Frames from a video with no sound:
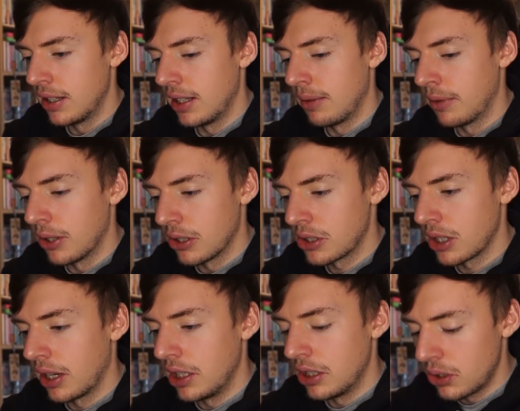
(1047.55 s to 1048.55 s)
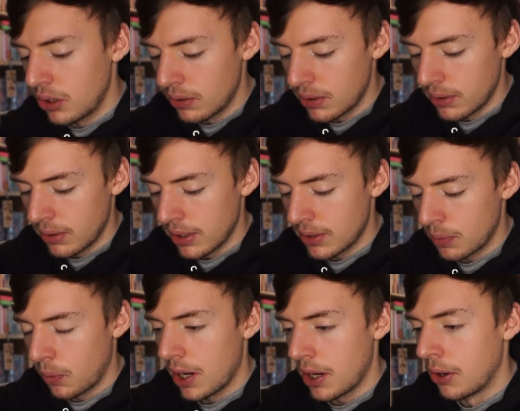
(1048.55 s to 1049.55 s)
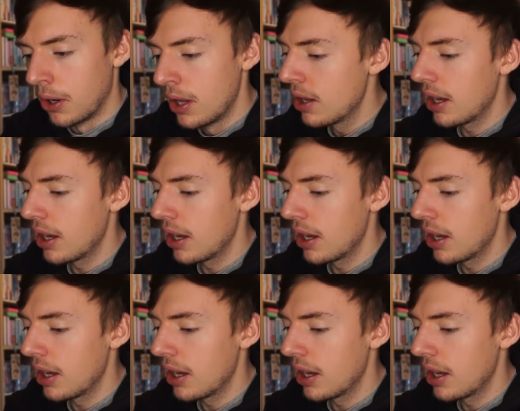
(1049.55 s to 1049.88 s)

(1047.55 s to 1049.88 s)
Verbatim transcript: And then we got a shiny Tootle as well.